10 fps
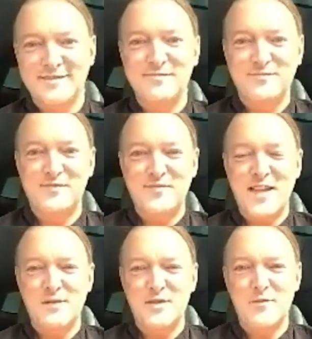
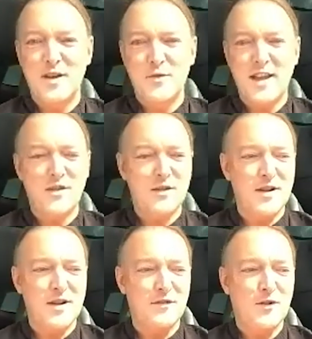Then we have a
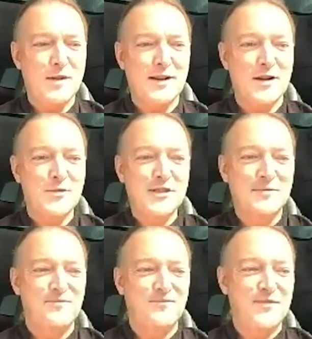fallback option.
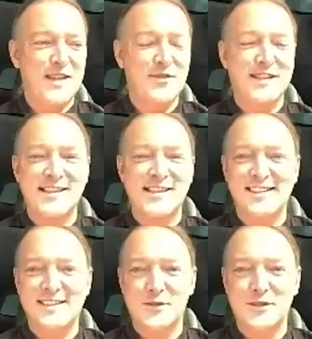No, it's
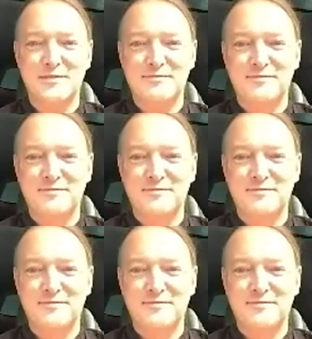all good.